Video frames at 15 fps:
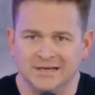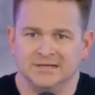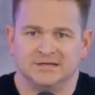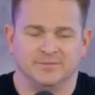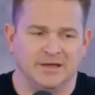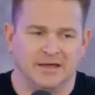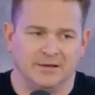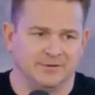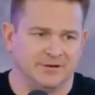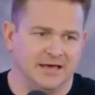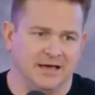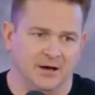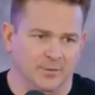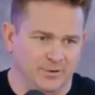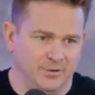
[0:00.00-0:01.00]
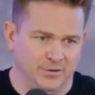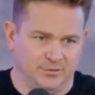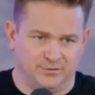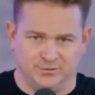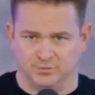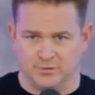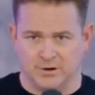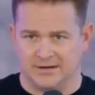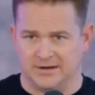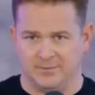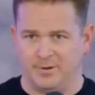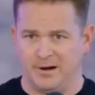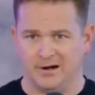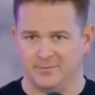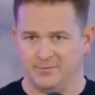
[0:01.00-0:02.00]
to be able to help you run
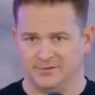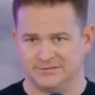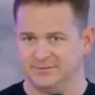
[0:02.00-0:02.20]
comparables.